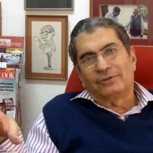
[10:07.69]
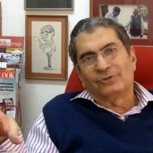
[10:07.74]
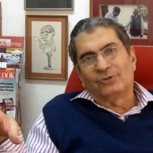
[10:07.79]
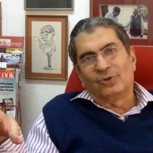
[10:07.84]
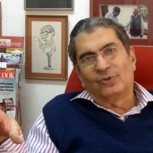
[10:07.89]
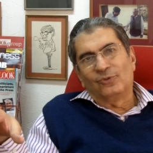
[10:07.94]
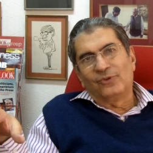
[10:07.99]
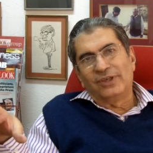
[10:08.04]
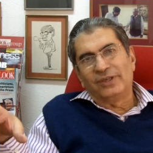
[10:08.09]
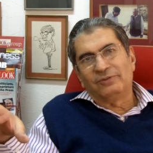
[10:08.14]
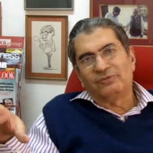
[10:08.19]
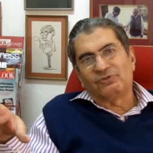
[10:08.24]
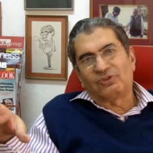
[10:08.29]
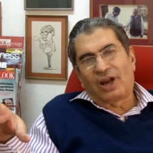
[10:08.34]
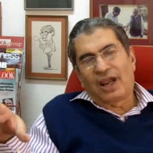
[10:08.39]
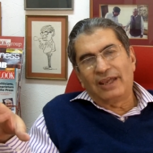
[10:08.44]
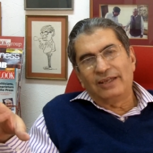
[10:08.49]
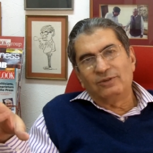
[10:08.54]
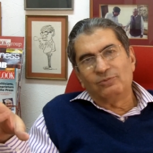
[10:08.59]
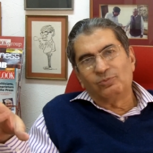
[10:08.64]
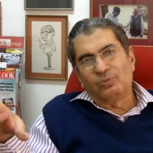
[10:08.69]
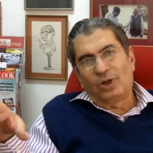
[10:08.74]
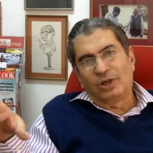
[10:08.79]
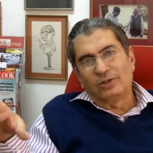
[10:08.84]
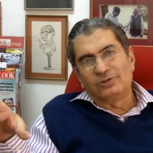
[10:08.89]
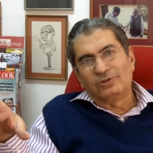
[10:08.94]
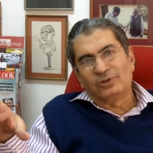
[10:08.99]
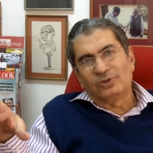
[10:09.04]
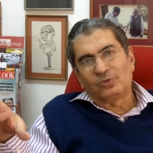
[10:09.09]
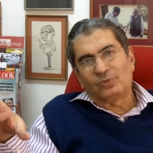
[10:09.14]
So we tried
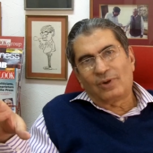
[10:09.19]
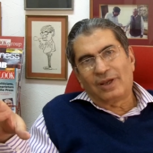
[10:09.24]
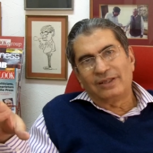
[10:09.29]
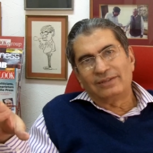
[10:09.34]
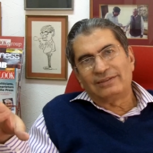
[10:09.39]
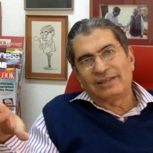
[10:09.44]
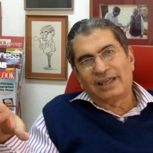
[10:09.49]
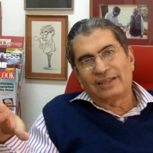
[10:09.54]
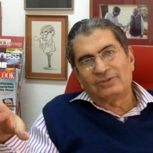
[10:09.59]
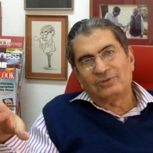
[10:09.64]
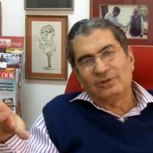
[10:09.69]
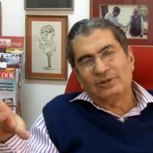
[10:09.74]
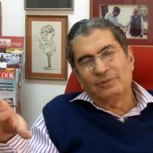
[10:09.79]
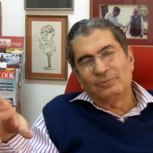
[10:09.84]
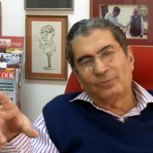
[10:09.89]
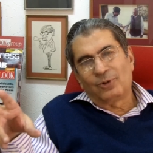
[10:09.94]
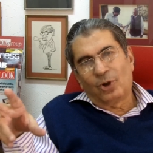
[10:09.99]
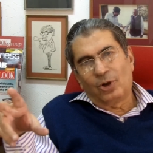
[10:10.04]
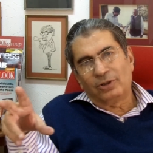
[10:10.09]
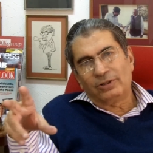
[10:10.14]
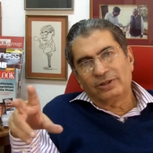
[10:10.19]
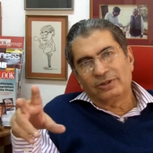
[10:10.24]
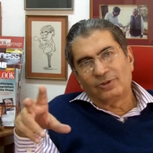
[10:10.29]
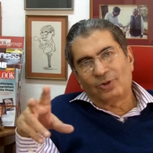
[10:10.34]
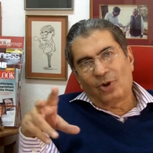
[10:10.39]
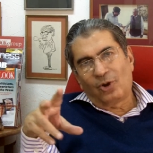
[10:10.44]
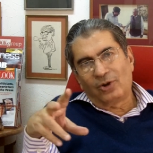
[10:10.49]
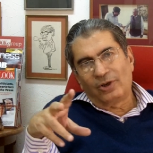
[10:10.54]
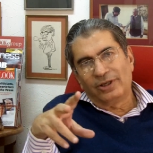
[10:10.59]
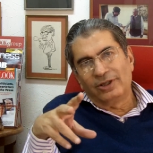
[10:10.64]
once or twice, actually brought a
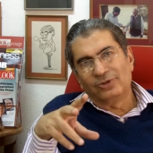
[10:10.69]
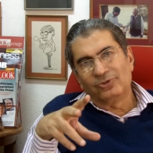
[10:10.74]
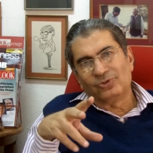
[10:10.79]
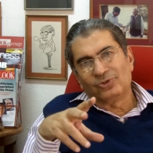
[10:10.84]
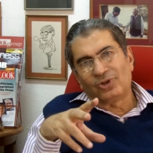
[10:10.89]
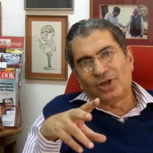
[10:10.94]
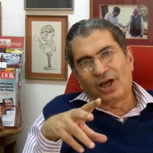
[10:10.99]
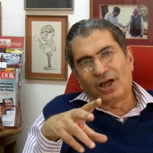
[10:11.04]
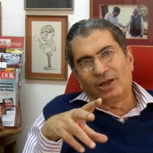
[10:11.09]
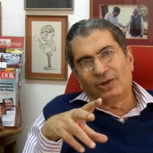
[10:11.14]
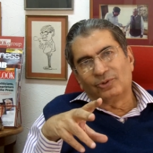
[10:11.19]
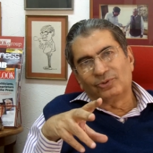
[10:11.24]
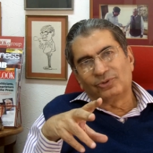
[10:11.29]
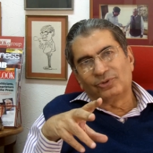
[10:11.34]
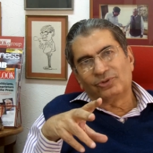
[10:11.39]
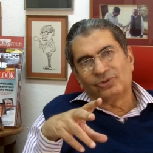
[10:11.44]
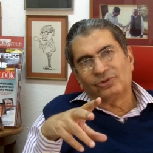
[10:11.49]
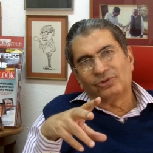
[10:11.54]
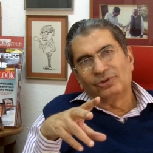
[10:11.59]
dog into the house.